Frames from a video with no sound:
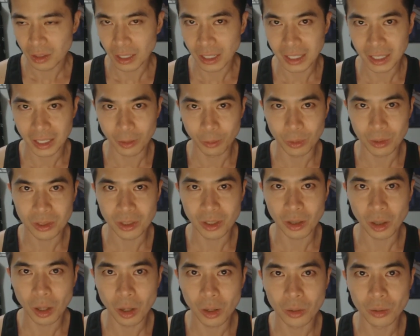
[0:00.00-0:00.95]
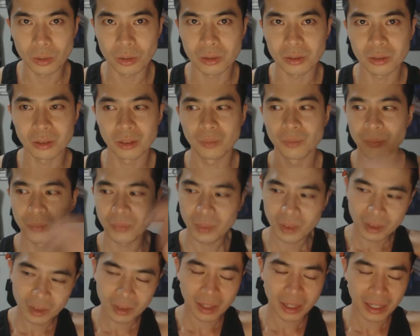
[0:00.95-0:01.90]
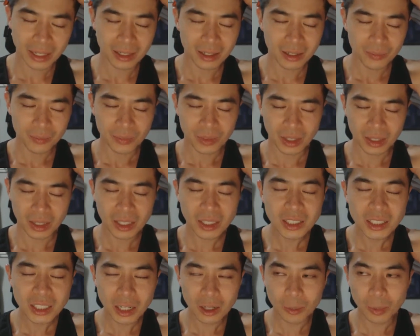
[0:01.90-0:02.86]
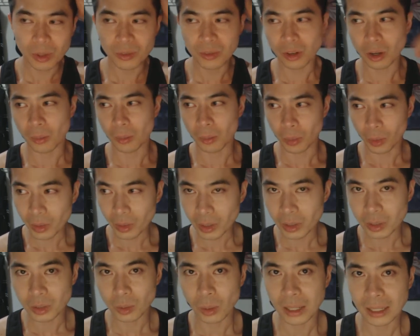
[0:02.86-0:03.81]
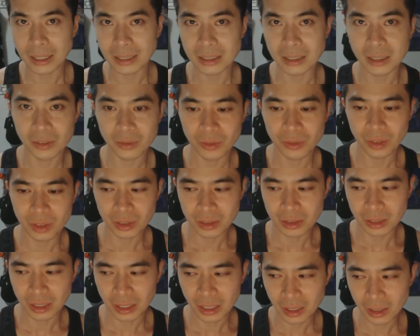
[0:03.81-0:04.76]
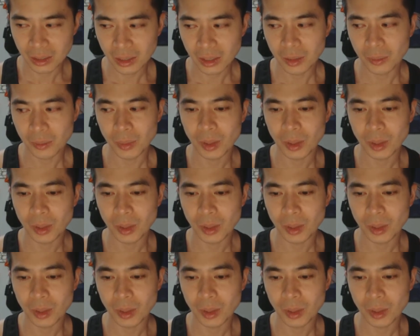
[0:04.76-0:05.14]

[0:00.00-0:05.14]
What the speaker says: Like it was close. Like I think Sharapova got broken twice in the first set,